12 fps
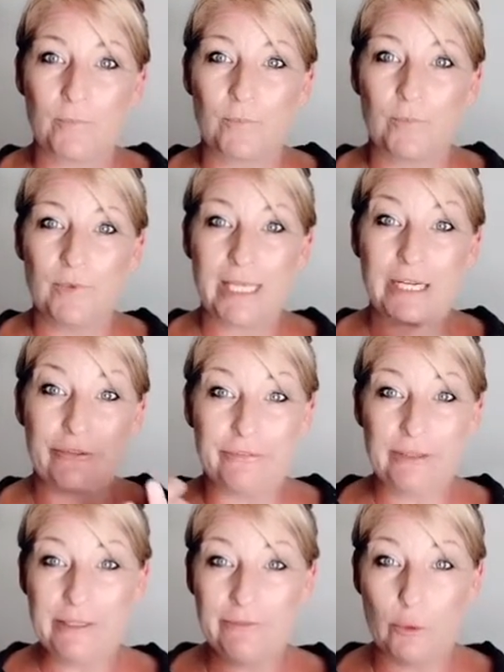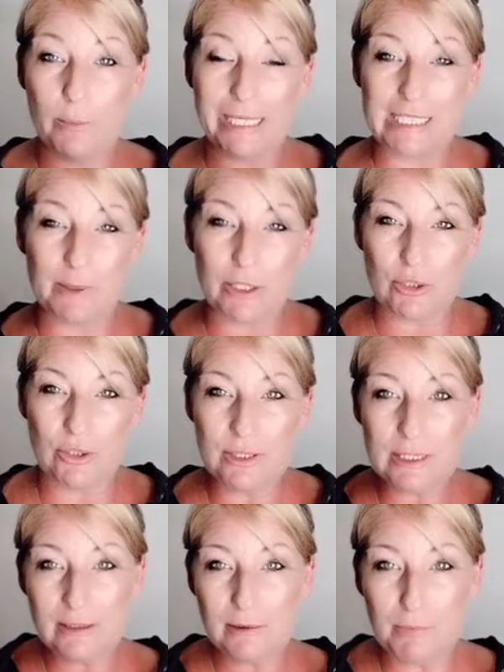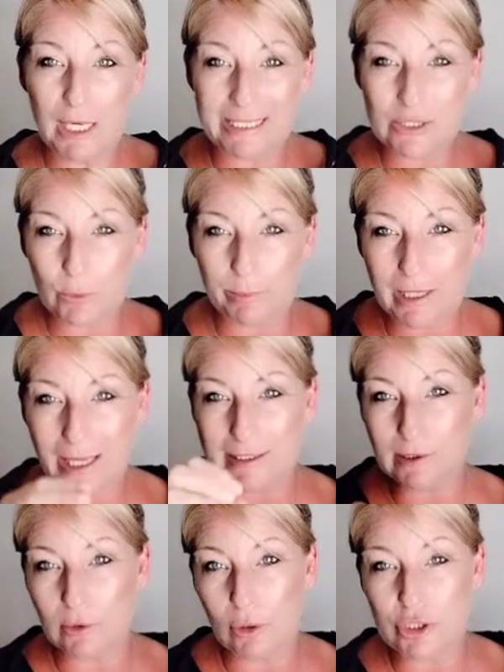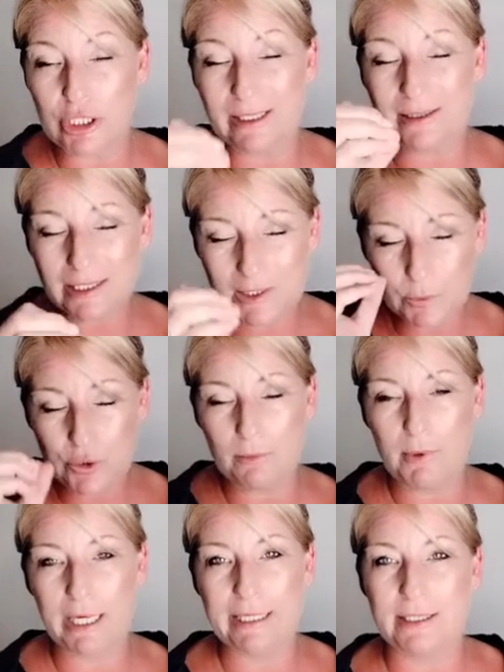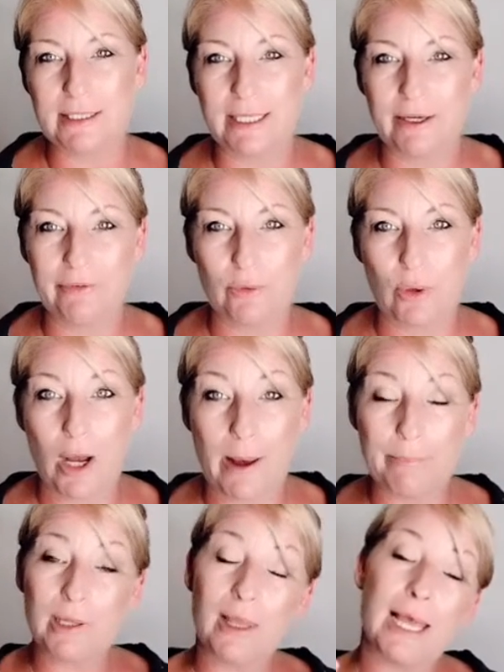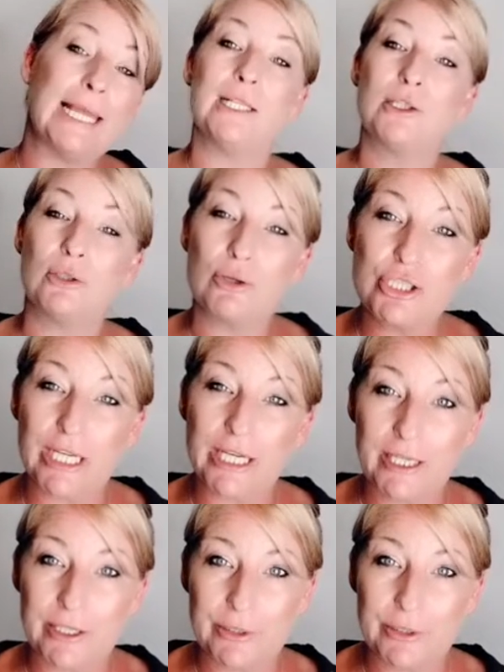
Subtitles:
that are fearful based, but using the mind to apply logic. That's what your mind is there for. Apply logic.